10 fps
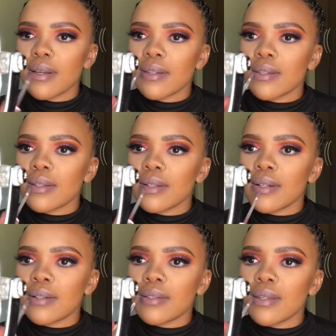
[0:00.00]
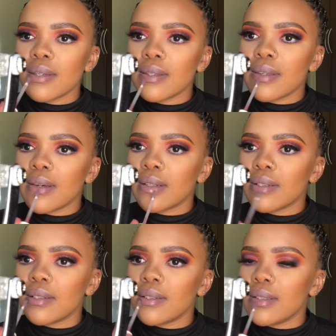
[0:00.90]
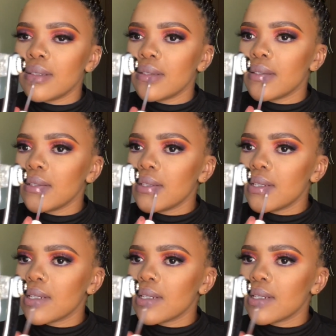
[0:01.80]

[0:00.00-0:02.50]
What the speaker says: so I'll take that and use it